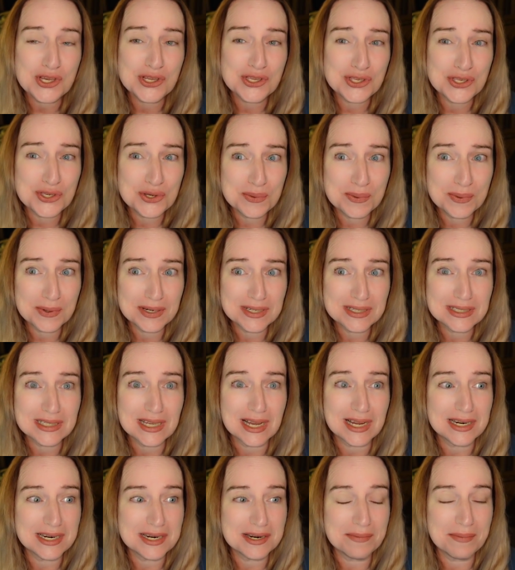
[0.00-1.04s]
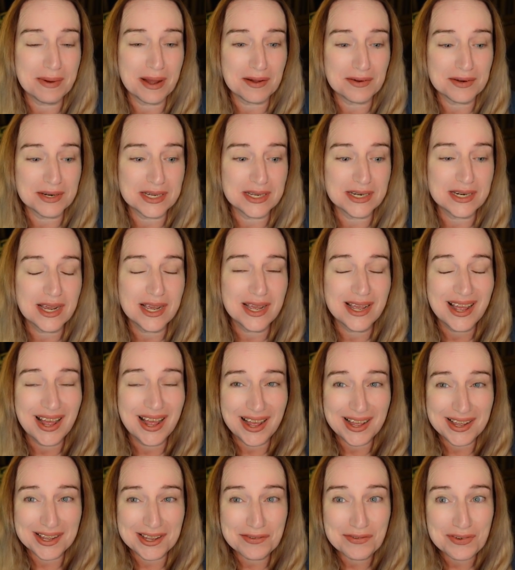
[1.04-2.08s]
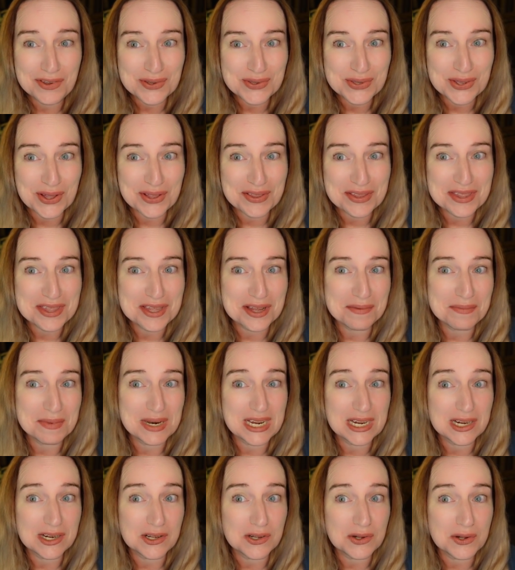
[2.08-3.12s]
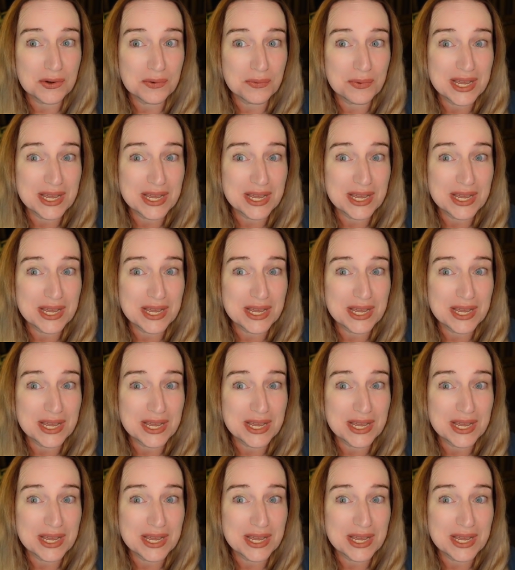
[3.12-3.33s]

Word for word: Super excited about it. If you saw the thumbnail,